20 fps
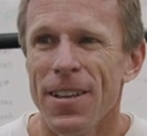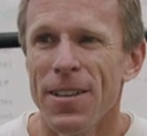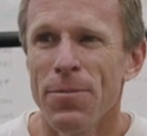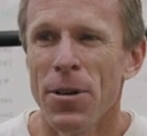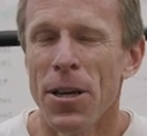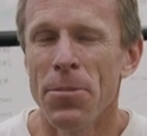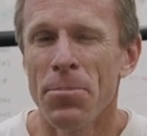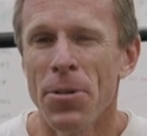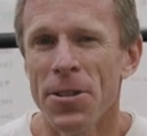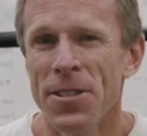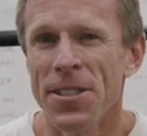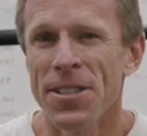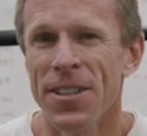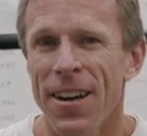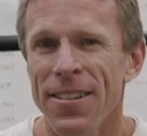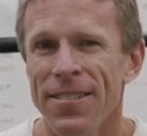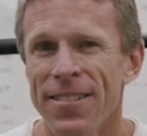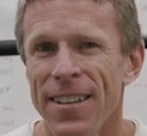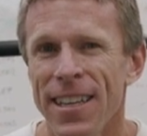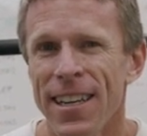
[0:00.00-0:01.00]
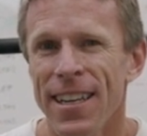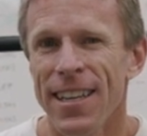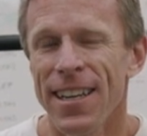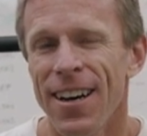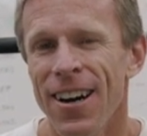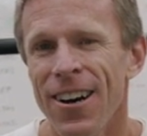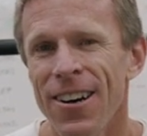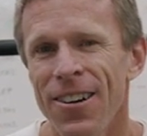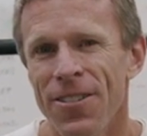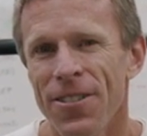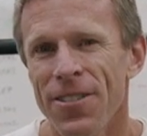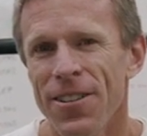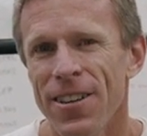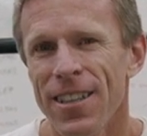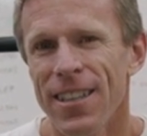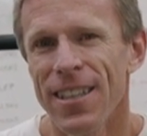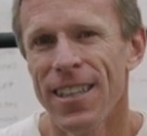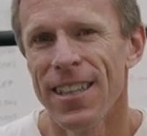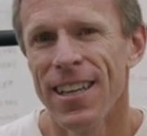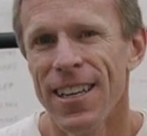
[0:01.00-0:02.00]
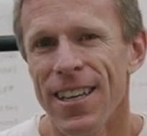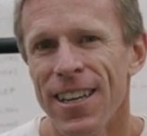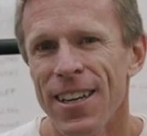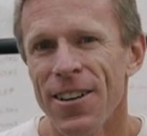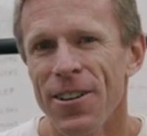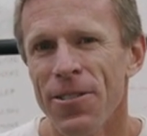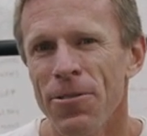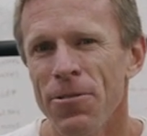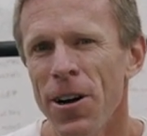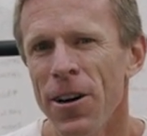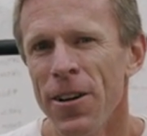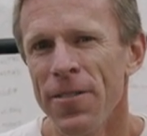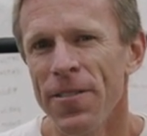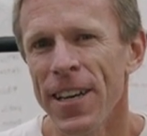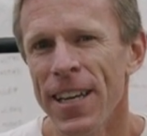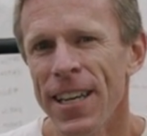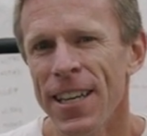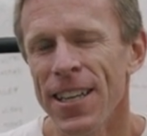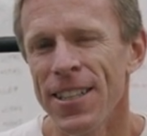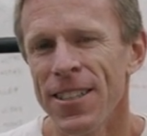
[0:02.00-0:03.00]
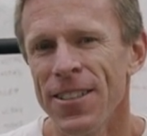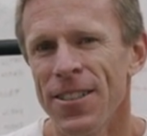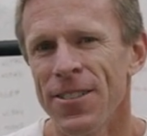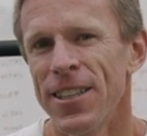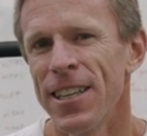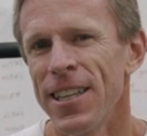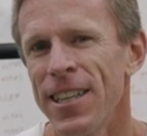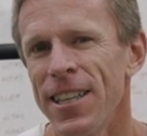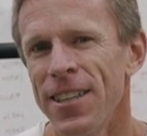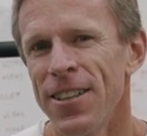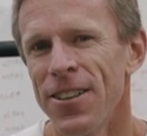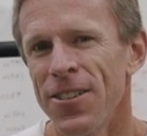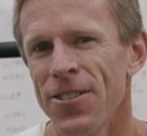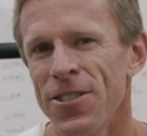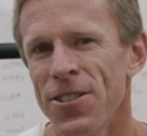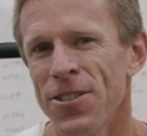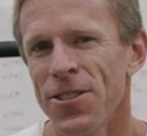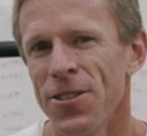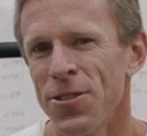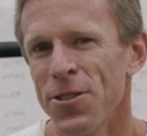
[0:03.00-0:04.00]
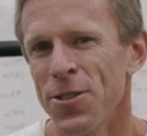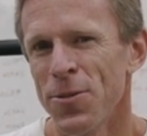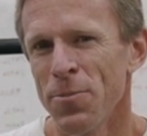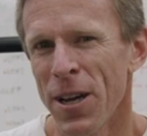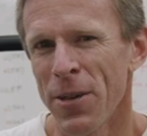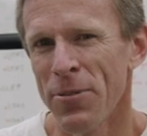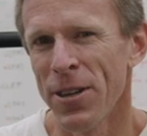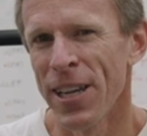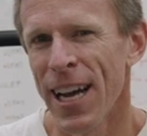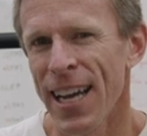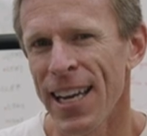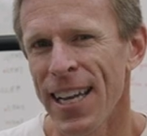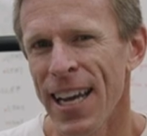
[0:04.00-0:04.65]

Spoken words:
people start thinking, oh, well, if he can do it in those shoes, maybe I